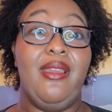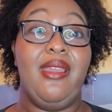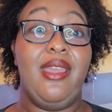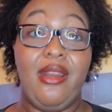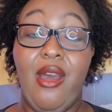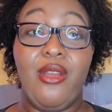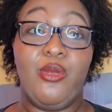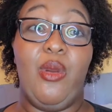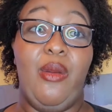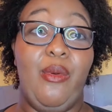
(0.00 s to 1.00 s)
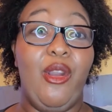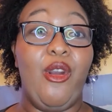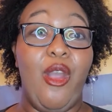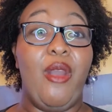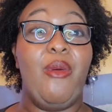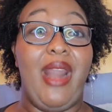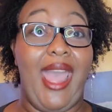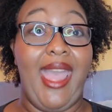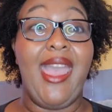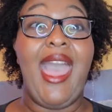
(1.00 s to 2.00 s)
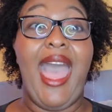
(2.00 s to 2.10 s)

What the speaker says: He knows where we're going when I